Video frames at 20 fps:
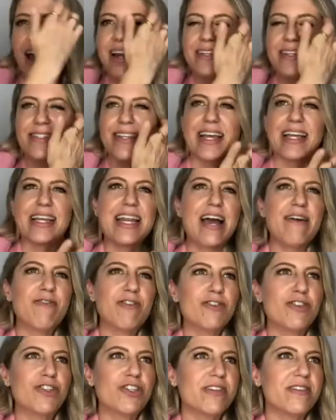it's like,
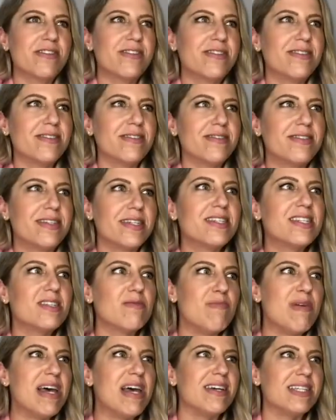never just
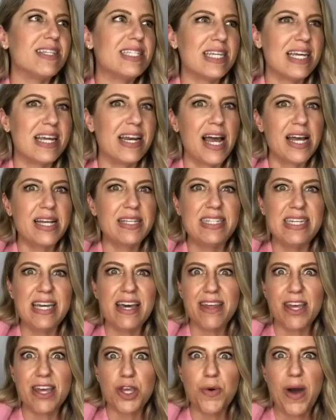dismiss an
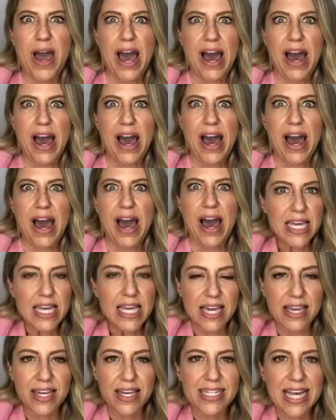idea that you have,
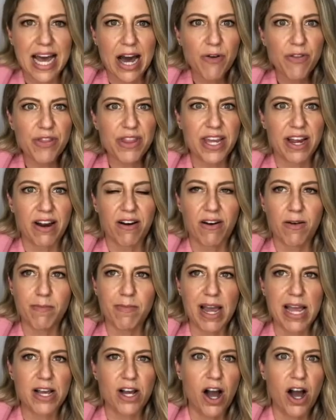thinking it's out there.
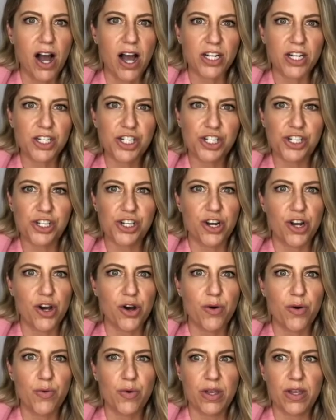My gosh,
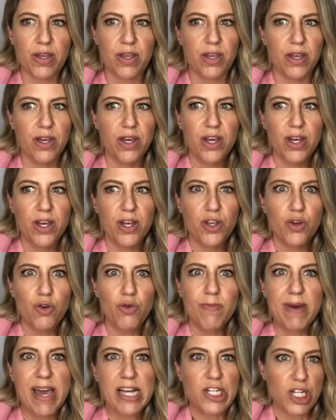
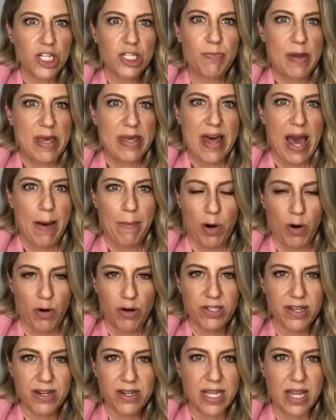you may just be that
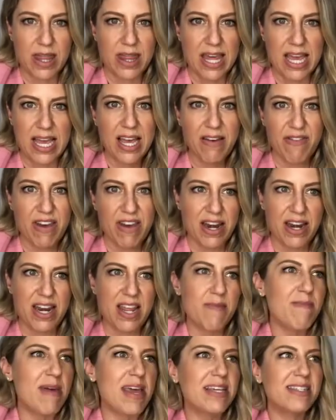person to think of it, and
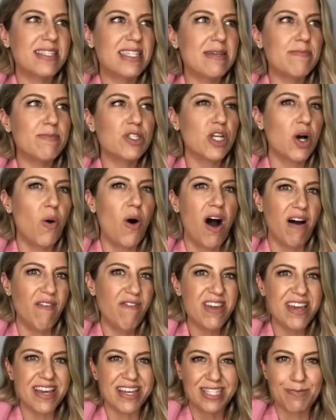it may seem so
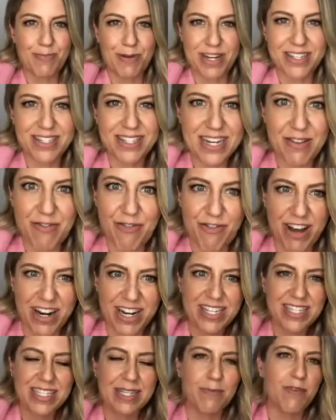obvious, but isn't it
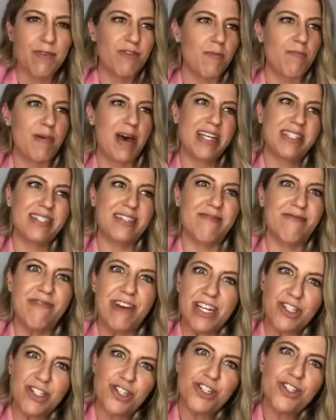funny? Some of the best
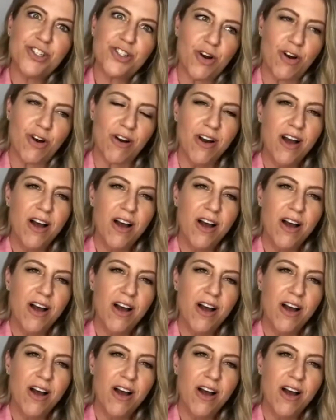inventions are